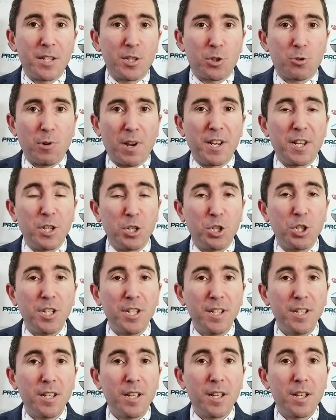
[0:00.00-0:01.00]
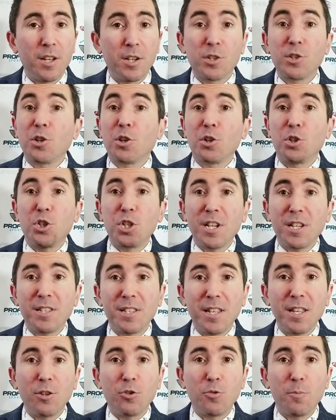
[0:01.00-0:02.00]
strategy
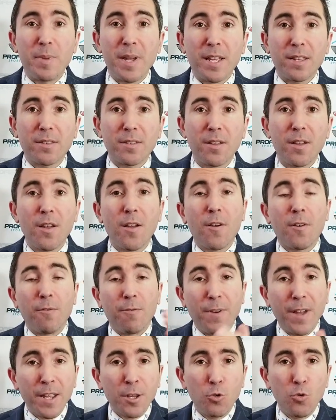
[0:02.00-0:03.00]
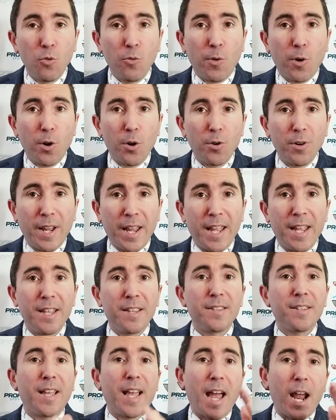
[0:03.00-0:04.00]
suggesting to bet Vancouver
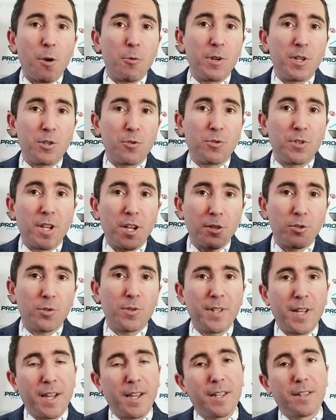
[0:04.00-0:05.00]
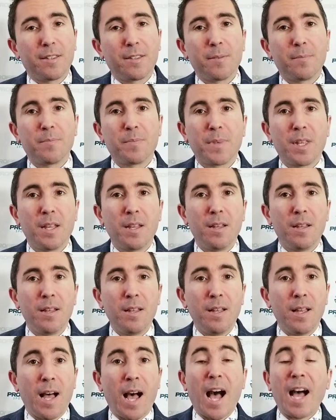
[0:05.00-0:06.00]
and Arizona tonight.
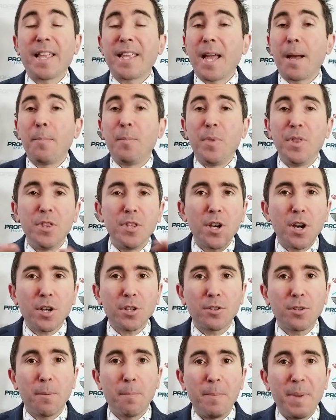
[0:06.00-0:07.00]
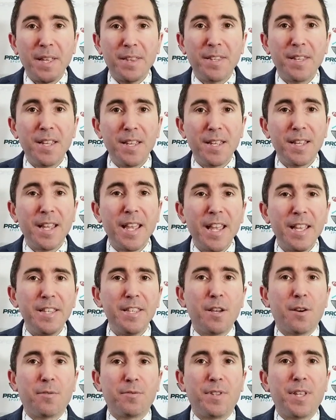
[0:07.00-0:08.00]
I am not betting
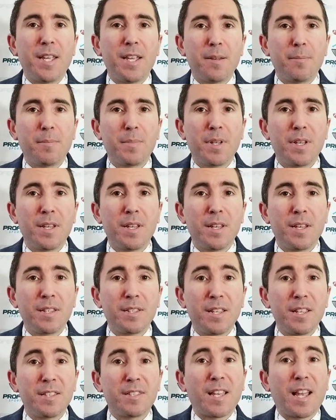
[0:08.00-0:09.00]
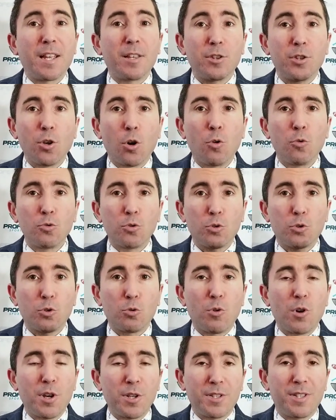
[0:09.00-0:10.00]
any of them since I don't
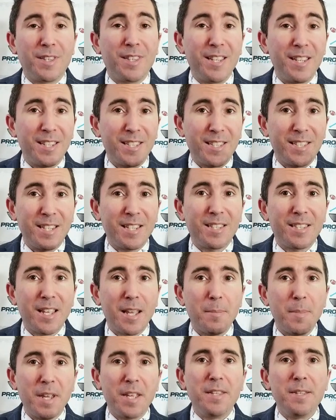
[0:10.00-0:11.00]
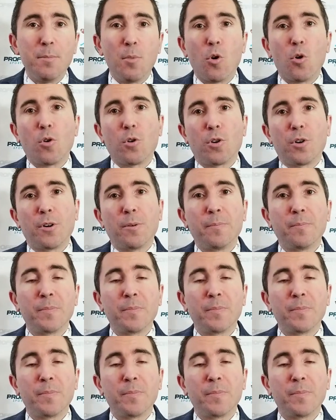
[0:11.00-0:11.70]
trust this system anymore.